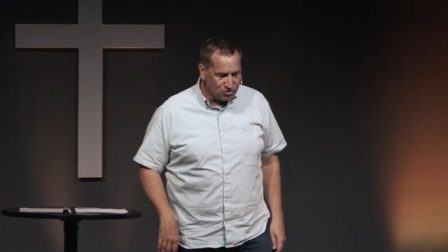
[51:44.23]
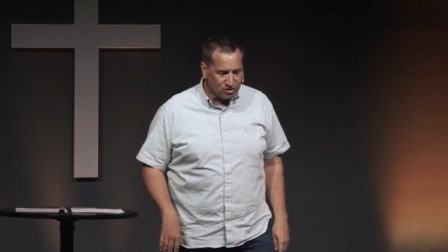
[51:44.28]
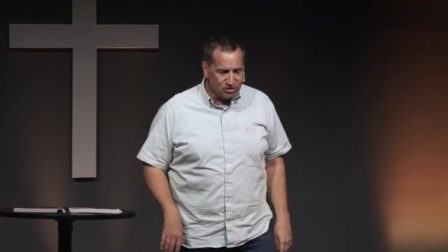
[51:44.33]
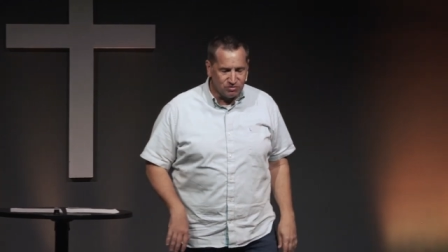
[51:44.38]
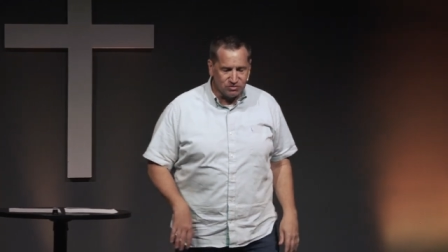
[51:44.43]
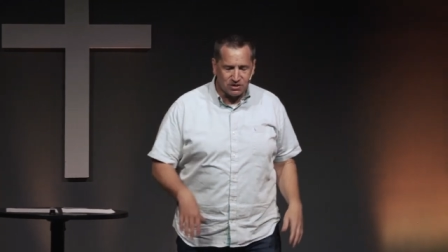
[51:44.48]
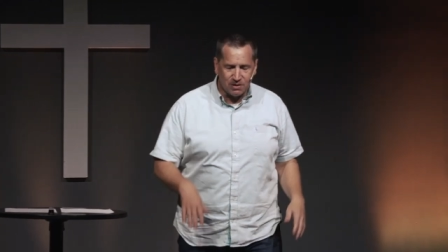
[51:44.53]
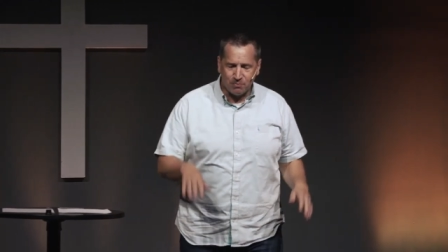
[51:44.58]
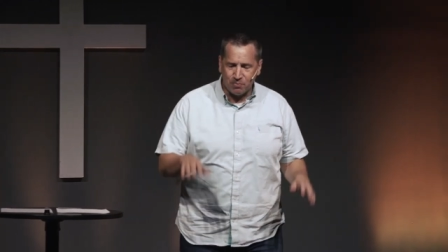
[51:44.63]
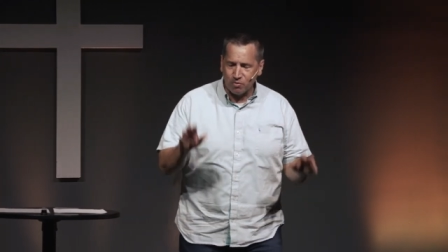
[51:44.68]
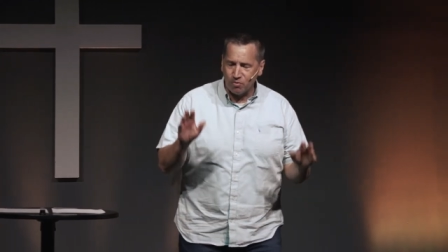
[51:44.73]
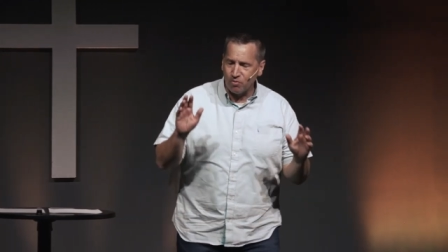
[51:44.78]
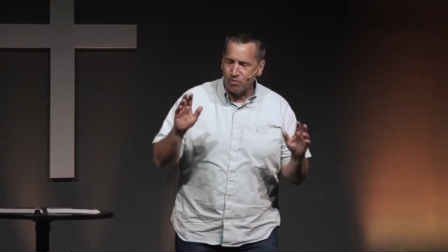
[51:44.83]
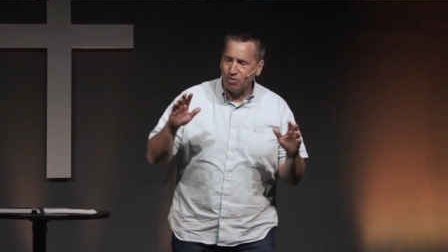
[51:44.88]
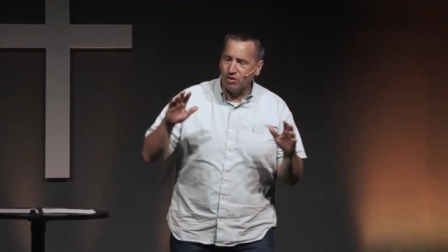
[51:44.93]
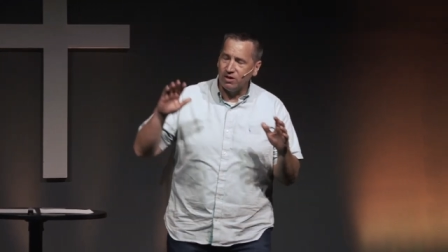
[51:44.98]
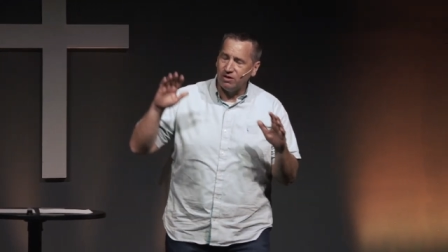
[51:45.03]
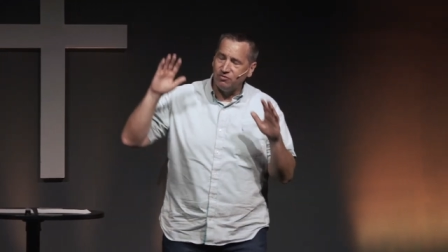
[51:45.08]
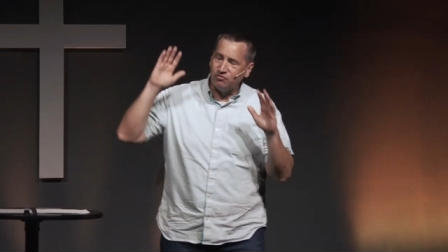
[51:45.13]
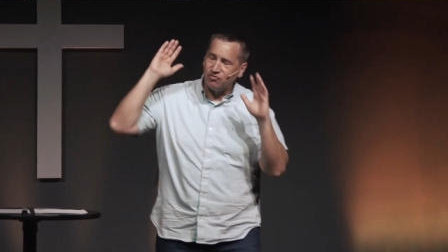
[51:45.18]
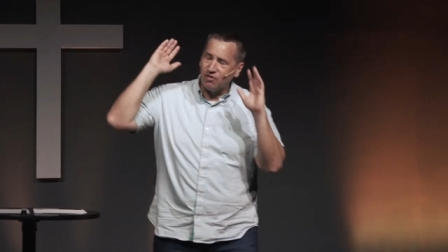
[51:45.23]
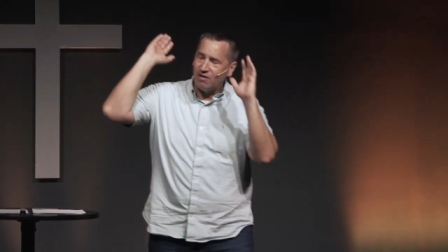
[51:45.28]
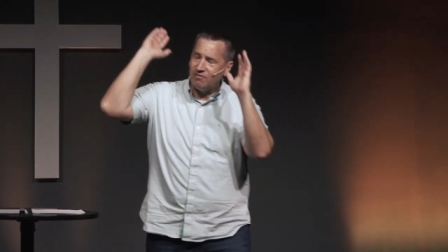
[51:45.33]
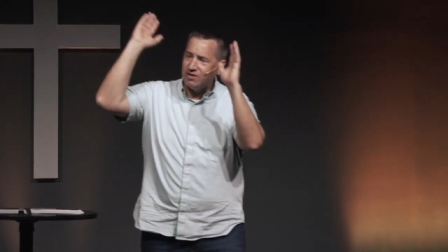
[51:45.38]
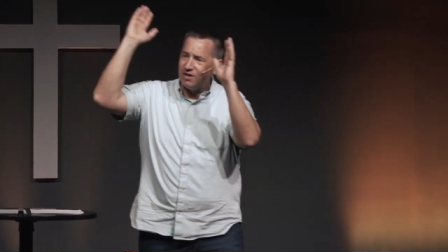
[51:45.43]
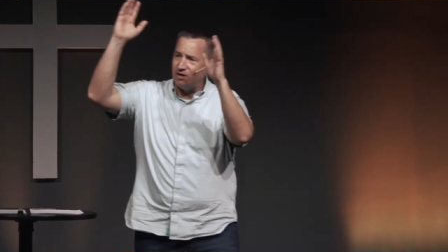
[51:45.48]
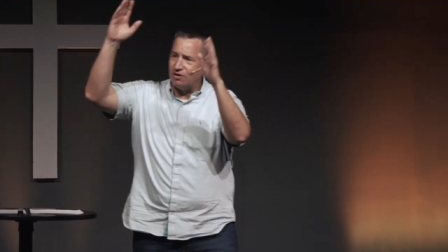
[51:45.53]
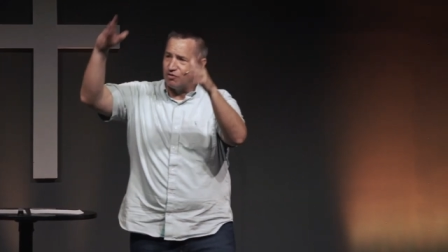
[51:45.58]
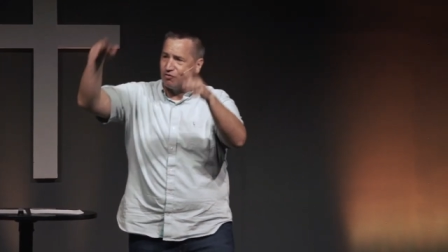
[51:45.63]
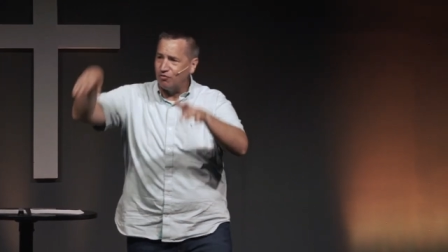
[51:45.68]
And he was up early. He was driving
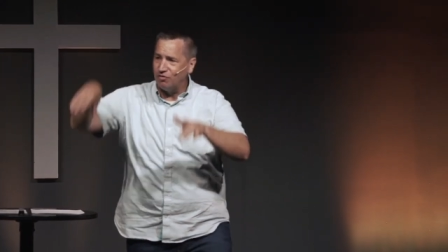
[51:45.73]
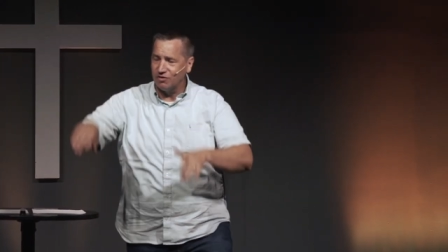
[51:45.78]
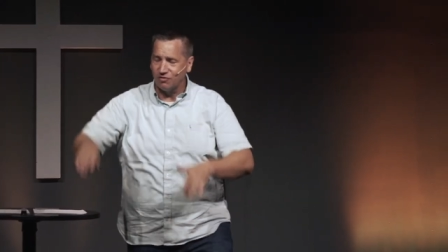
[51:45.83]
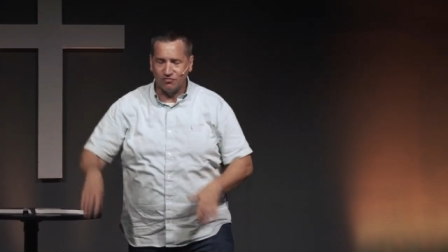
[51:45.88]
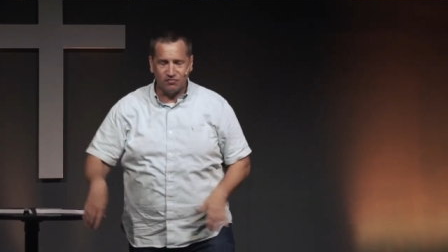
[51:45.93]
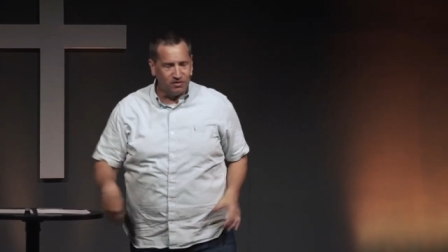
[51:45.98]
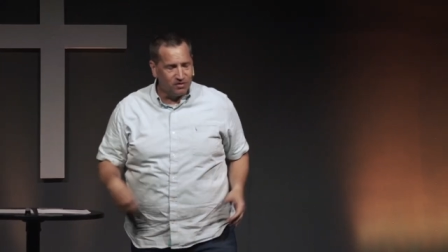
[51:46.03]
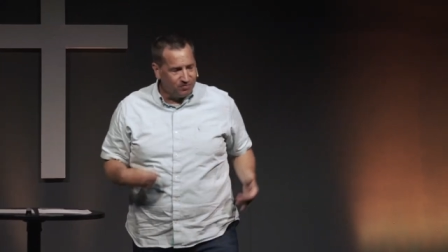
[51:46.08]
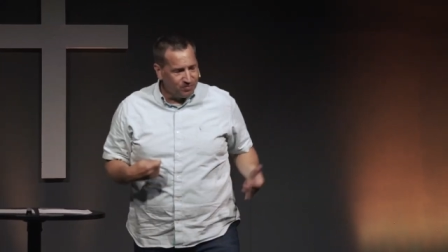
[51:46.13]
down to Crisfield,